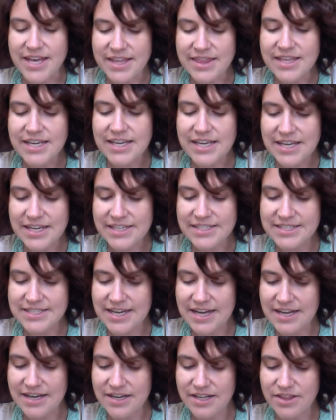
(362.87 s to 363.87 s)
the king
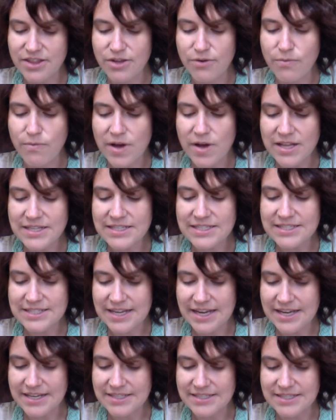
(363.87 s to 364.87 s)
said, "The one
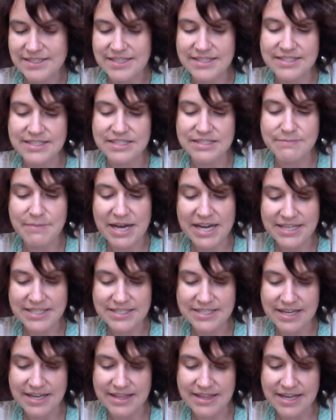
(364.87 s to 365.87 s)
says, 'This is my
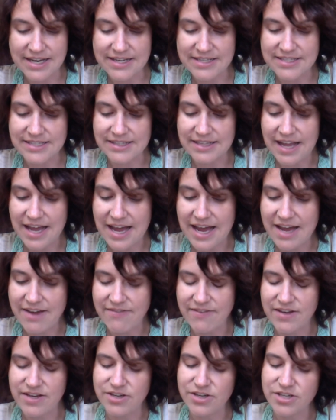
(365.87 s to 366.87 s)
son that is alive,
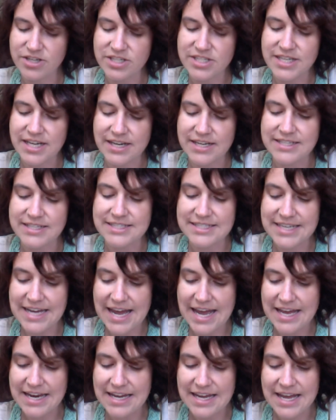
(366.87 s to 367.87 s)
and your son is
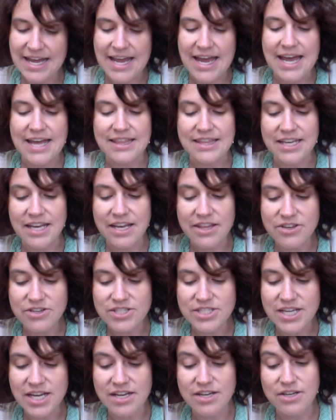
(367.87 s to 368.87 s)
dead.' And the other
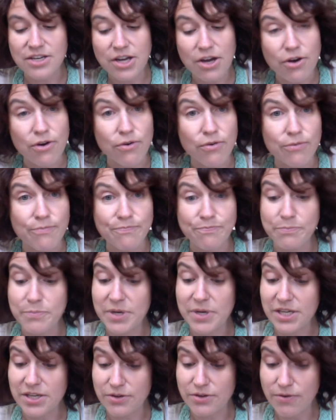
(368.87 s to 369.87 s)
said, 'No,
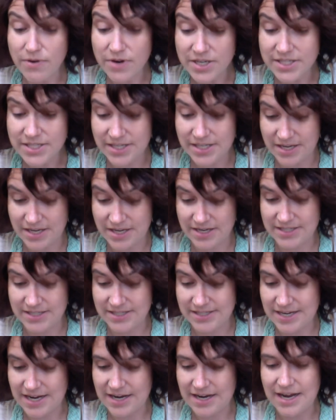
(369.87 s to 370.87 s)
but your son is
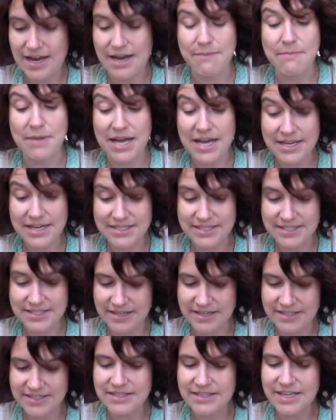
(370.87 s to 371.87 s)
dead, and my son
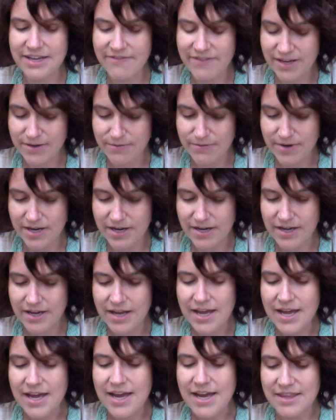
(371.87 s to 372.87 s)
is the living one.'"
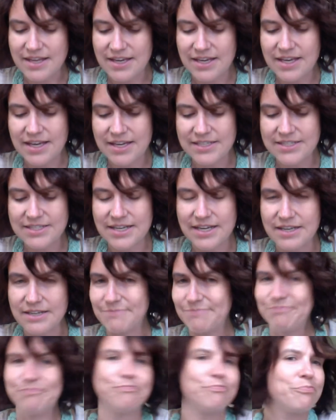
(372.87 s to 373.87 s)
And the king said,
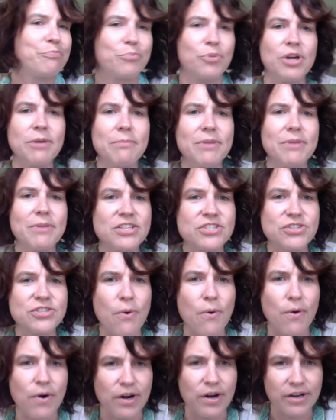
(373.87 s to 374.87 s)
"Bring me a
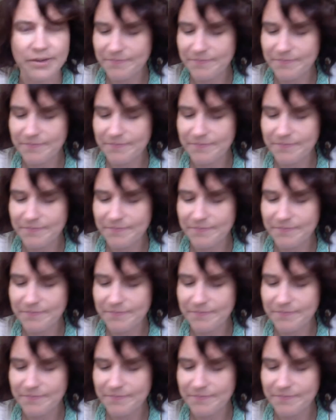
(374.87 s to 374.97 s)
sword."